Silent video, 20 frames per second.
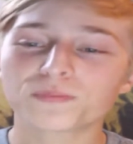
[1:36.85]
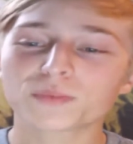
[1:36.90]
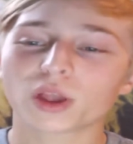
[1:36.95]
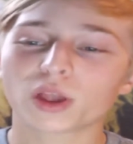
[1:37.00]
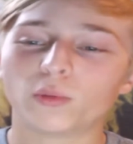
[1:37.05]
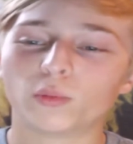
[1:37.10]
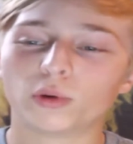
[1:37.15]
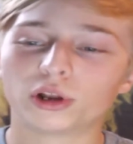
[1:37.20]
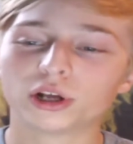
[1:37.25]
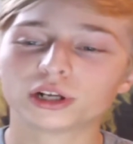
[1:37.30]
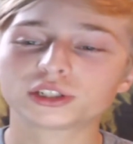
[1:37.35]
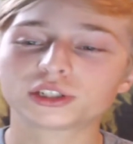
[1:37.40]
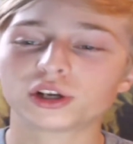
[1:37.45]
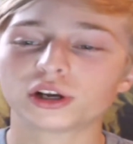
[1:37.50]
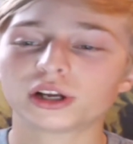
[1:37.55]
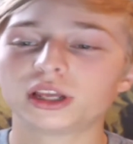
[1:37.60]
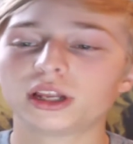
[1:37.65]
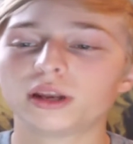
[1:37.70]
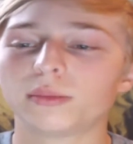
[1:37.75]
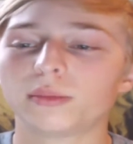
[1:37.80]
We're not
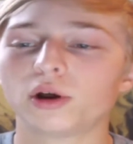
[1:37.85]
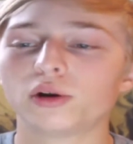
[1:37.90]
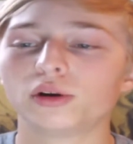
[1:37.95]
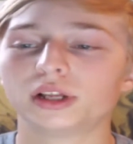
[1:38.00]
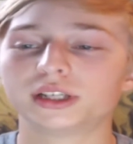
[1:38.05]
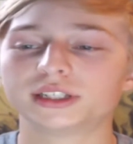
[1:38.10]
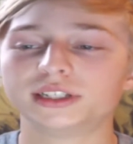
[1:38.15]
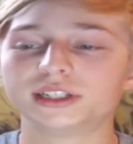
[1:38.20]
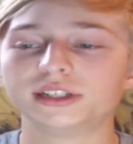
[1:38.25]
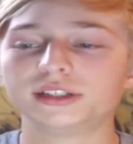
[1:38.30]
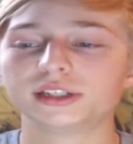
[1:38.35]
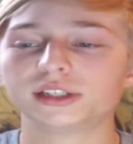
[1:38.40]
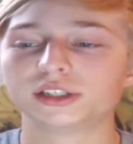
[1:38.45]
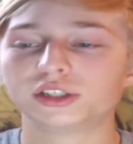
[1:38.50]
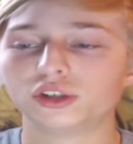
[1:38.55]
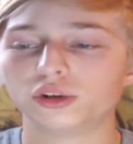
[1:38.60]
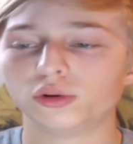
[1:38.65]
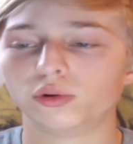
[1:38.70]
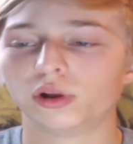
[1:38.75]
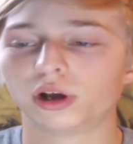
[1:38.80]
talking about a season
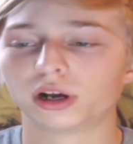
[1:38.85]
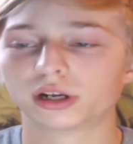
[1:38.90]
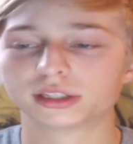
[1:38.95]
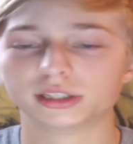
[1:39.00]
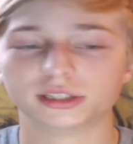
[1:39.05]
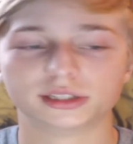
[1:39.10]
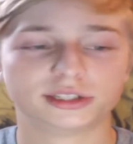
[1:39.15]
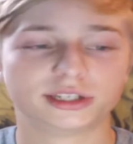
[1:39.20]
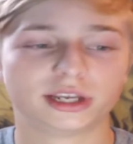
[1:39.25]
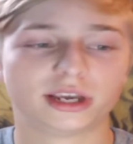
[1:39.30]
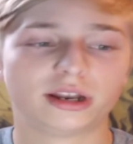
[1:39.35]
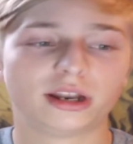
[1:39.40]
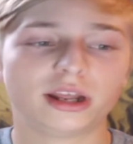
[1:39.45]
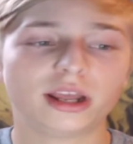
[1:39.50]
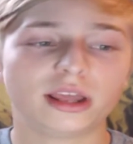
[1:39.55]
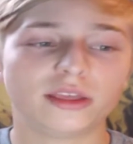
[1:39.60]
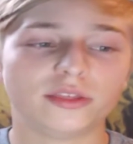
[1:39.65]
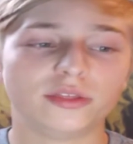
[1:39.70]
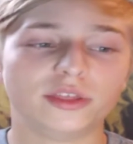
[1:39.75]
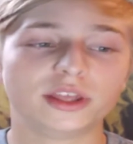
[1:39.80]
2, Noxon said.
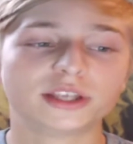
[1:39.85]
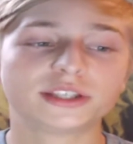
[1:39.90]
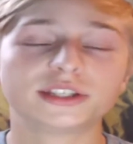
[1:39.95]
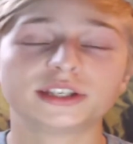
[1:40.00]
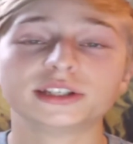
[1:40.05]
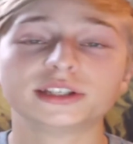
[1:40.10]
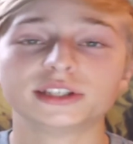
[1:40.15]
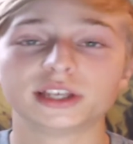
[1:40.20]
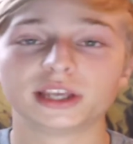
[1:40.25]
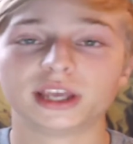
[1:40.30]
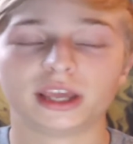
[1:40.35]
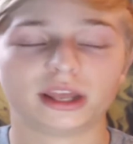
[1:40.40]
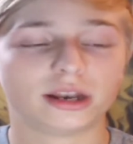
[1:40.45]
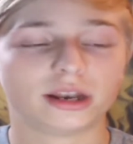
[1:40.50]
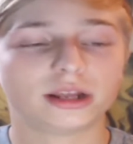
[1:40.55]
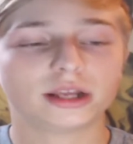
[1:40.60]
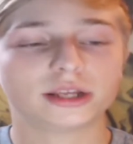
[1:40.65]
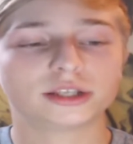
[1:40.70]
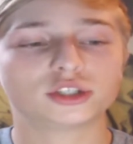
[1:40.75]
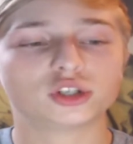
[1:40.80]
This is it.
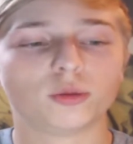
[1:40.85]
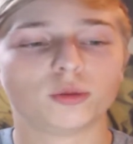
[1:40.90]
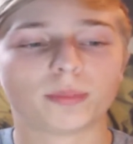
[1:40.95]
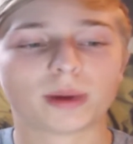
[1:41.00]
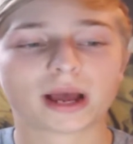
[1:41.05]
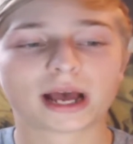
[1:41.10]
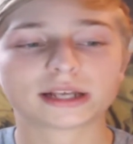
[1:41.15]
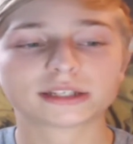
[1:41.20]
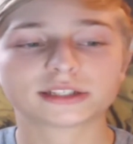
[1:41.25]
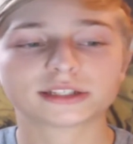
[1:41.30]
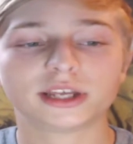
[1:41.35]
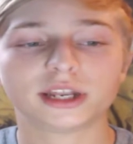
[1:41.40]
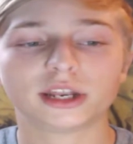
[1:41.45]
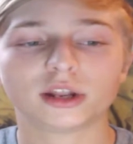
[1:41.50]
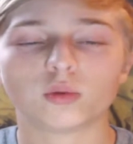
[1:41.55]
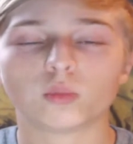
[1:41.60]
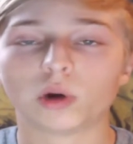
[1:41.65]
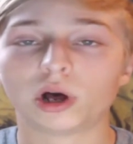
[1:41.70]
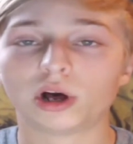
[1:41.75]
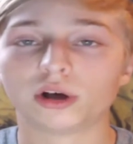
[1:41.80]
So bask in it
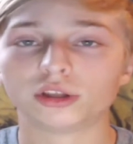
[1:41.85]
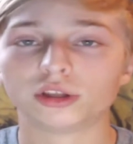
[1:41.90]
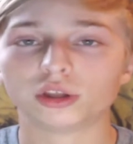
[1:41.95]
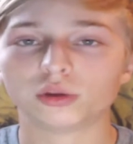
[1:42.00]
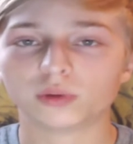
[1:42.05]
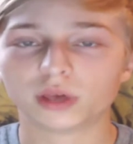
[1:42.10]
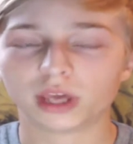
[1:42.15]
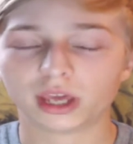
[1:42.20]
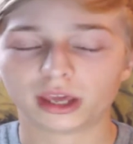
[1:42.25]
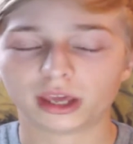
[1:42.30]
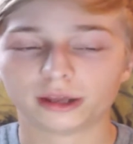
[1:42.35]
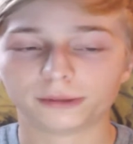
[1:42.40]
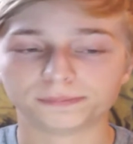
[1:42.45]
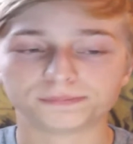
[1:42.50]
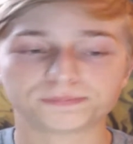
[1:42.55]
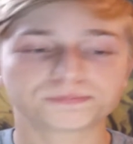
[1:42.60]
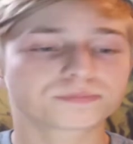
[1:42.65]
while you can.